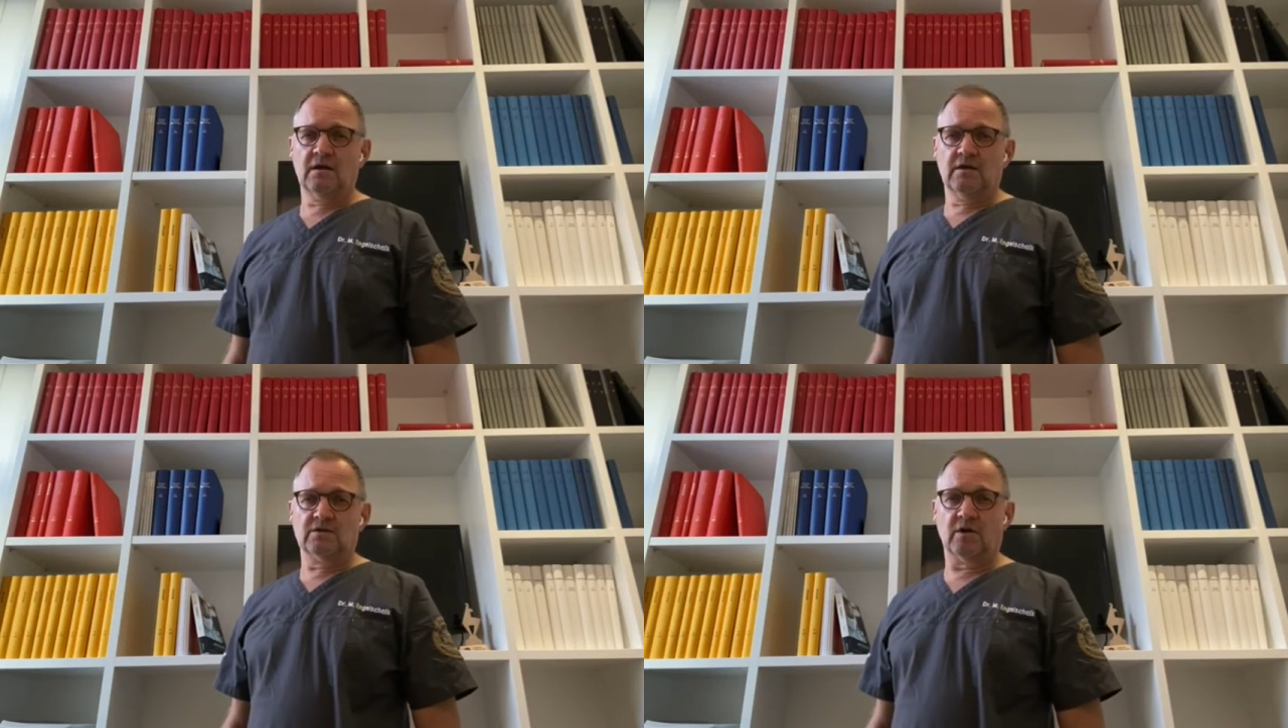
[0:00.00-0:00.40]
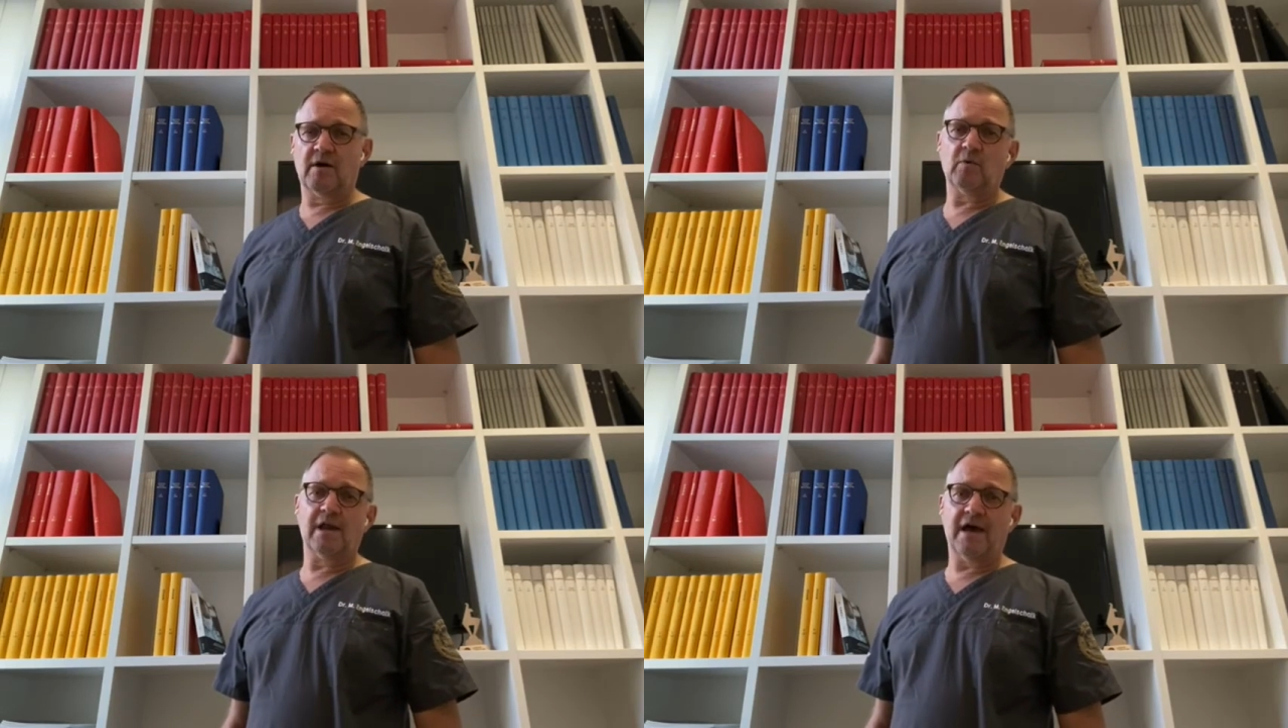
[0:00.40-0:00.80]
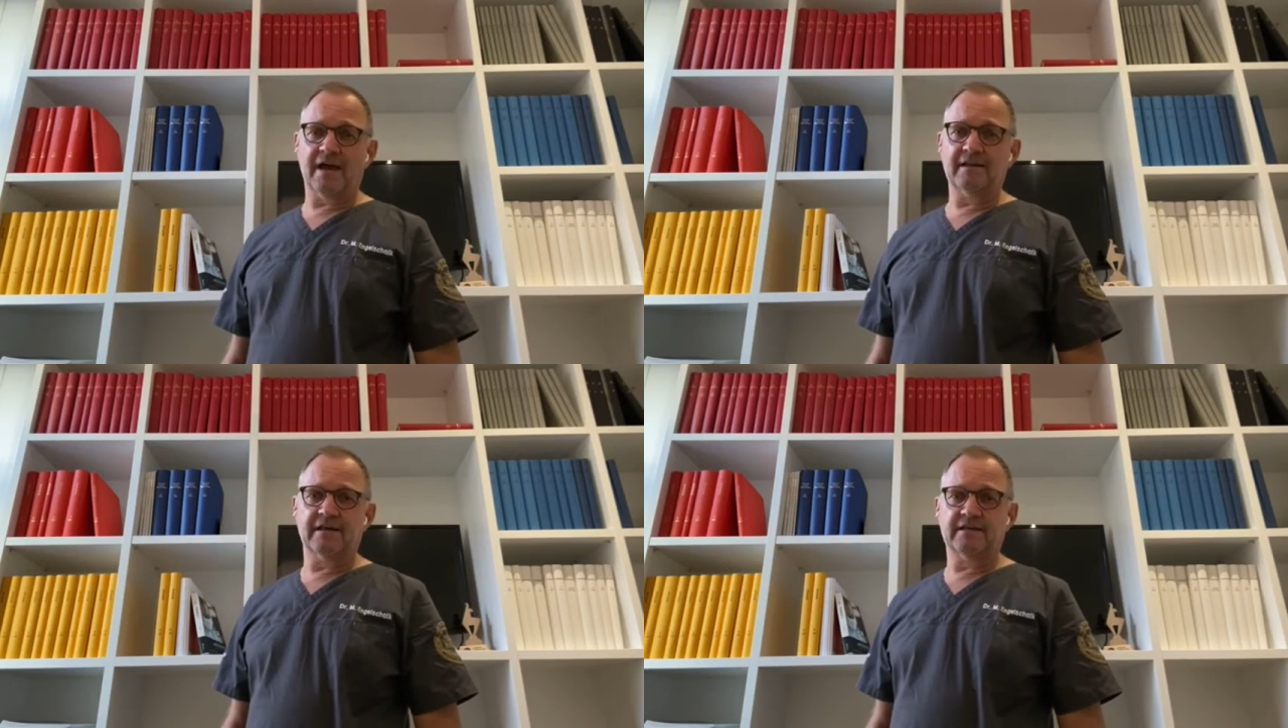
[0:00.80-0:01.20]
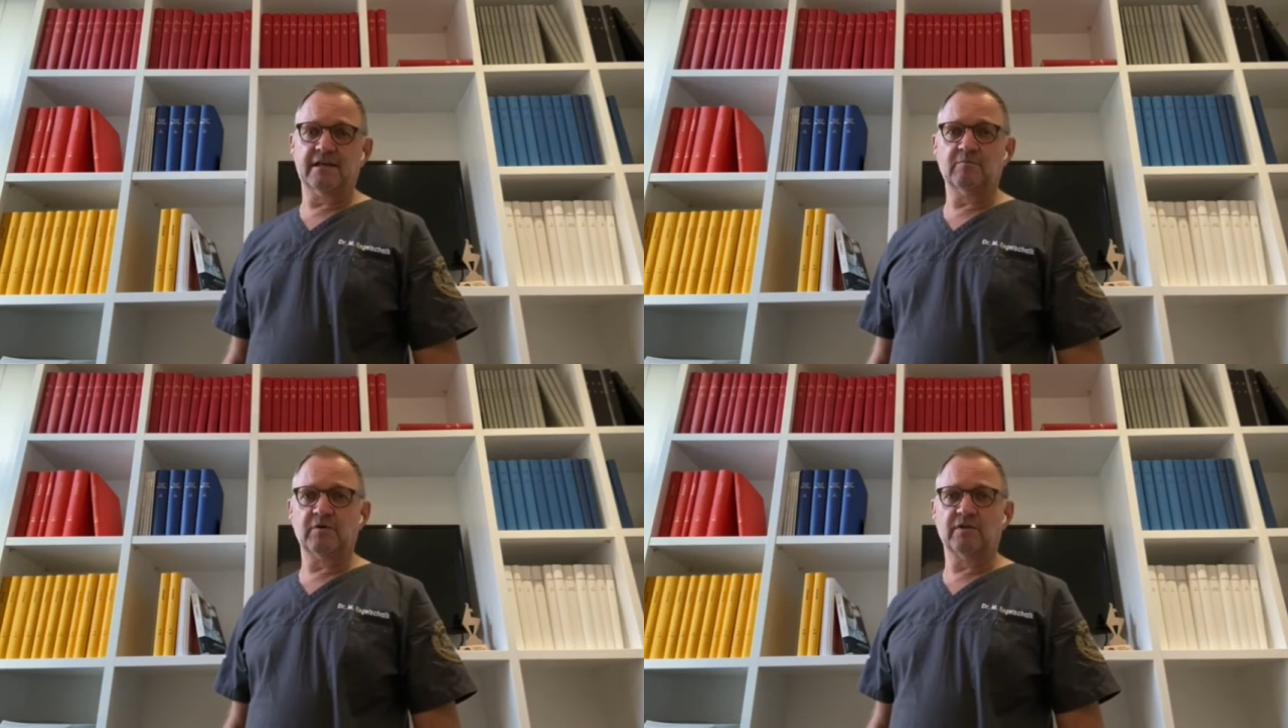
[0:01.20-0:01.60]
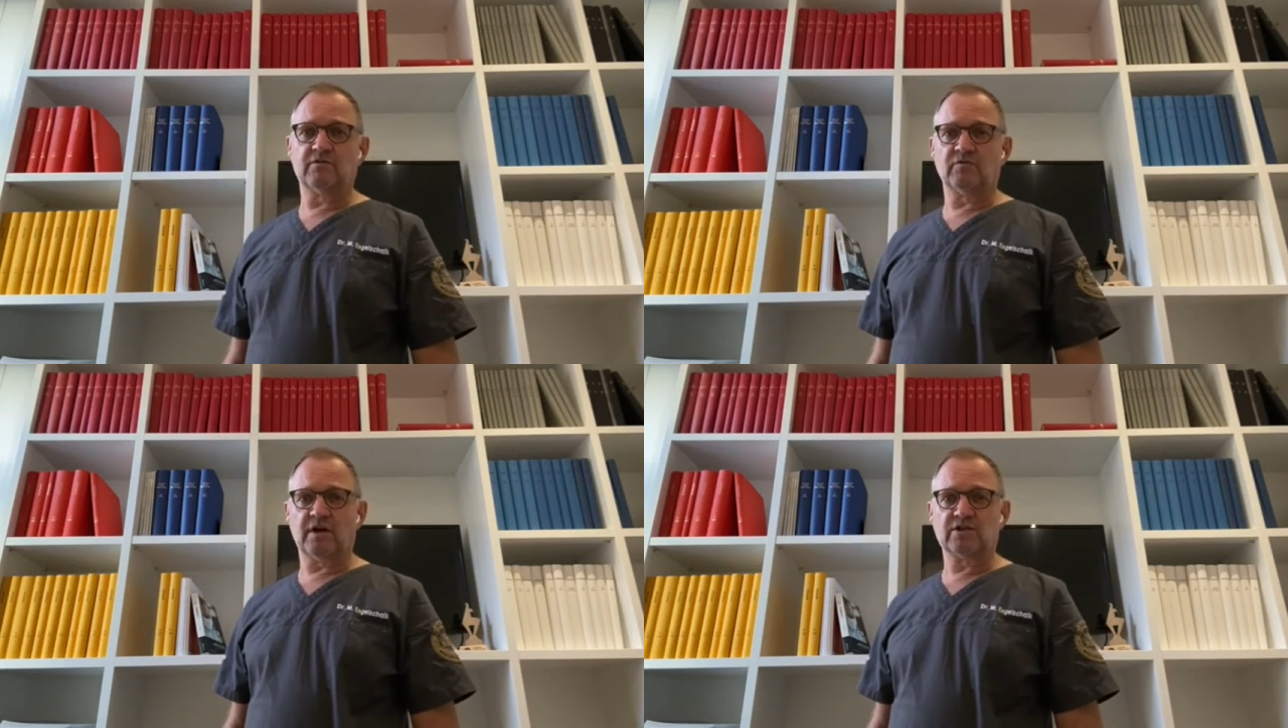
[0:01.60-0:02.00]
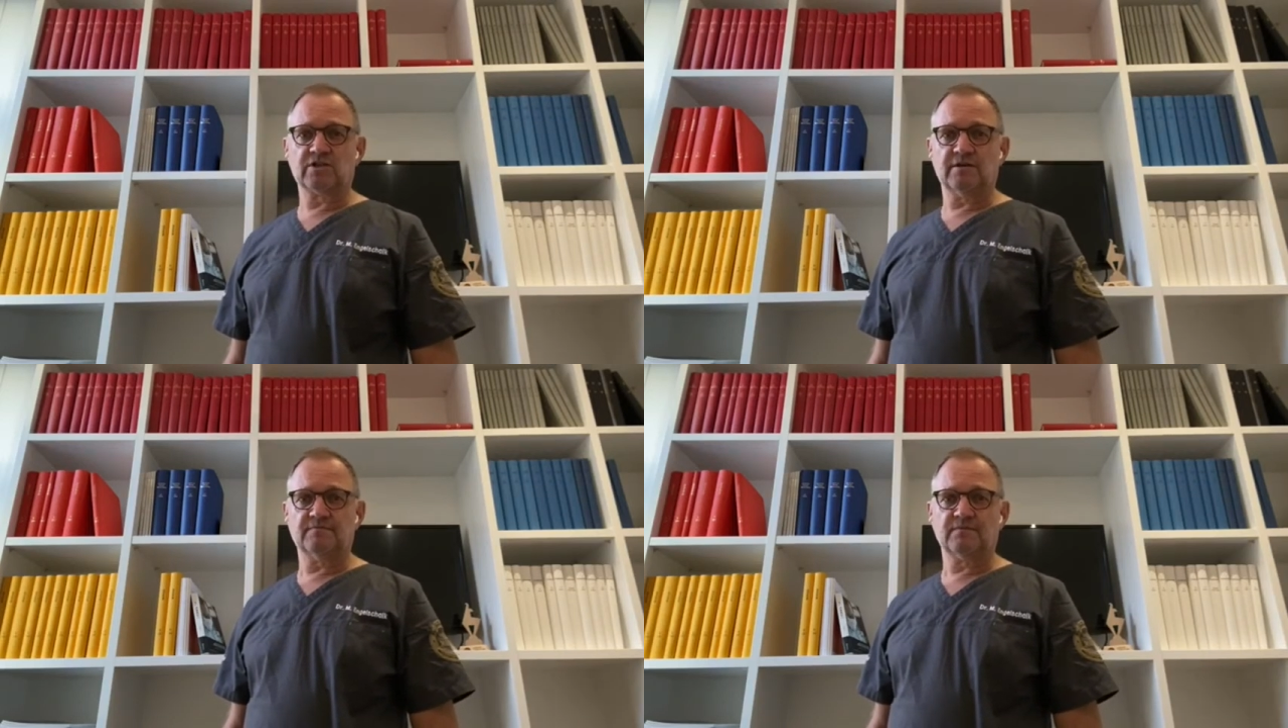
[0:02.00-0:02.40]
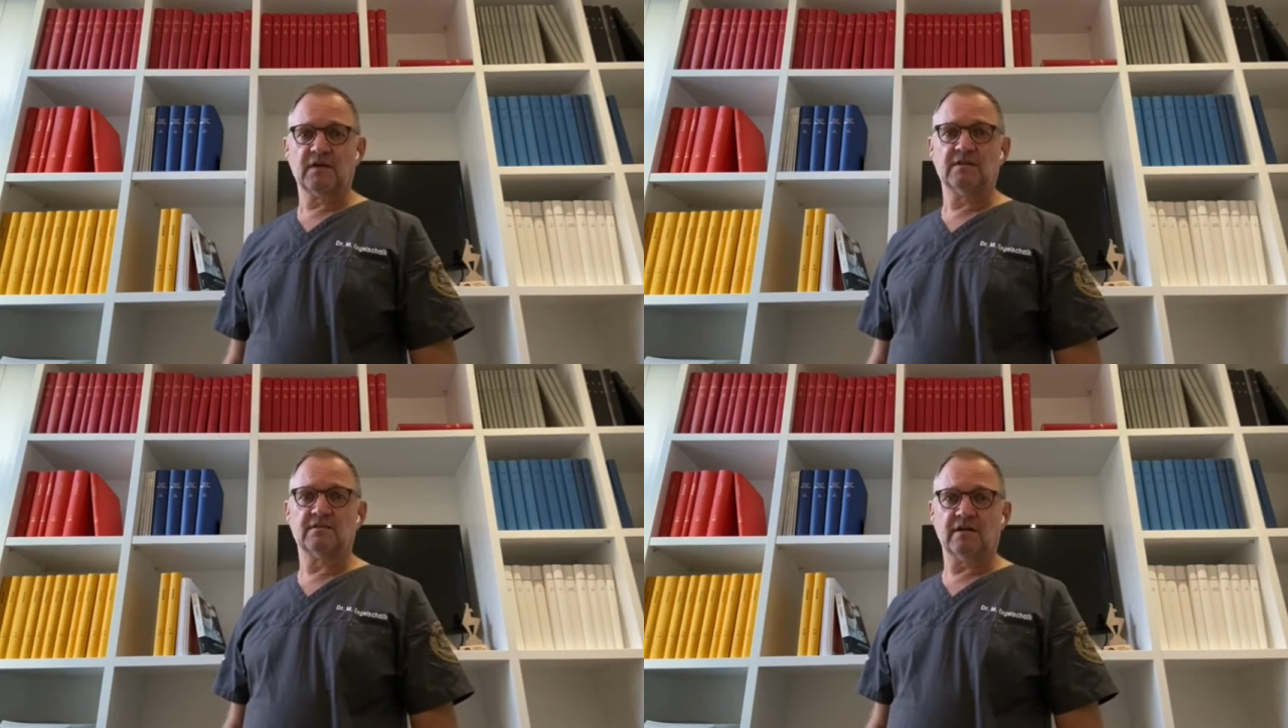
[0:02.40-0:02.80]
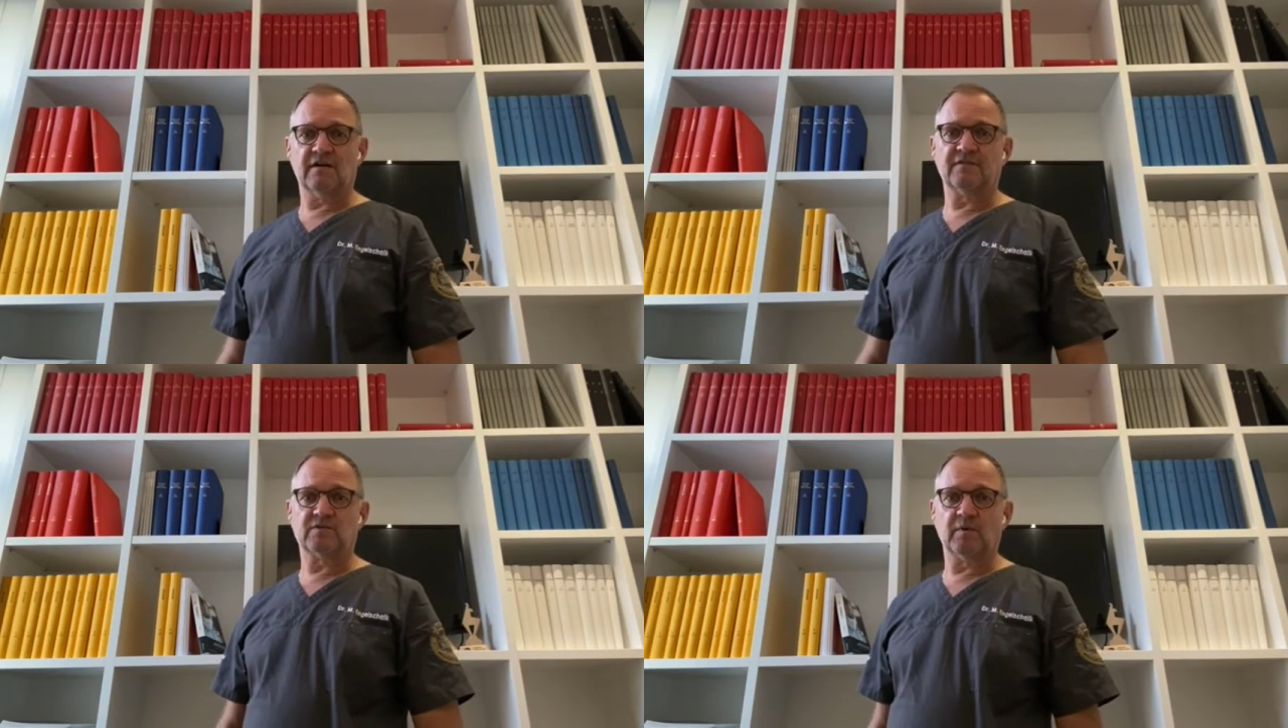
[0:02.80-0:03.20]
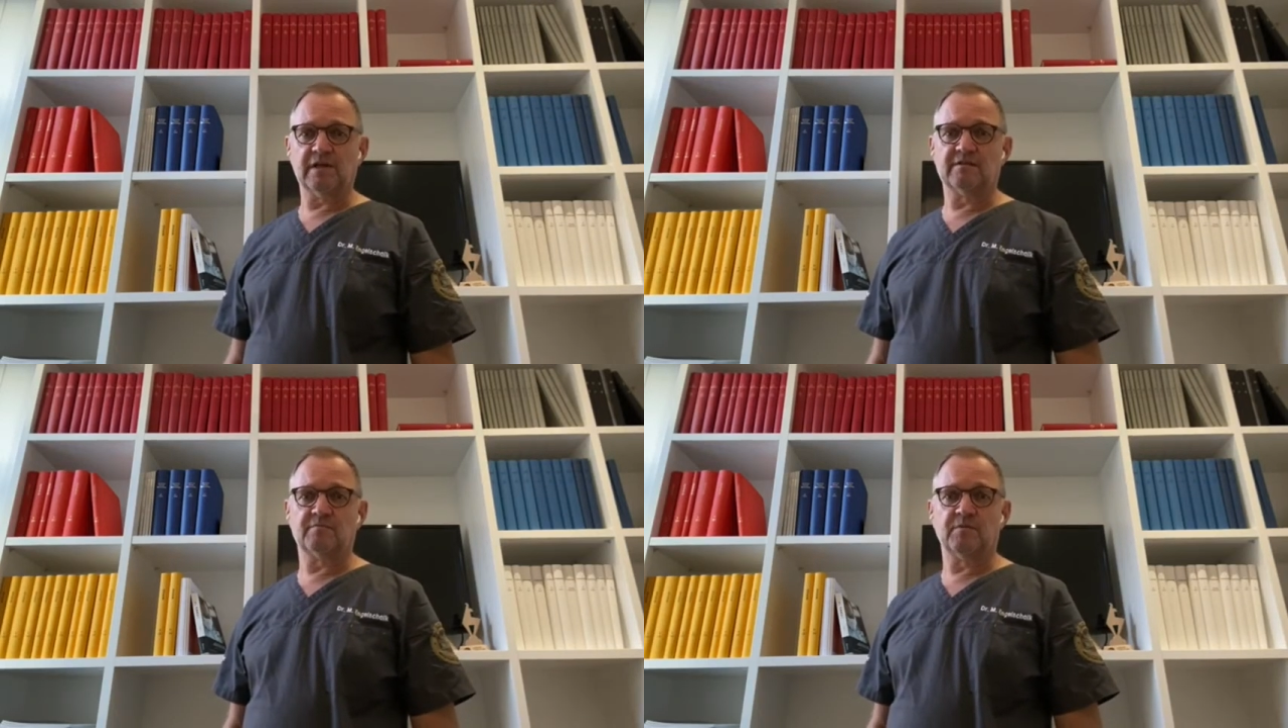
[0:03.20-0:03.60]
So I will highlight the implant structure itself, as well as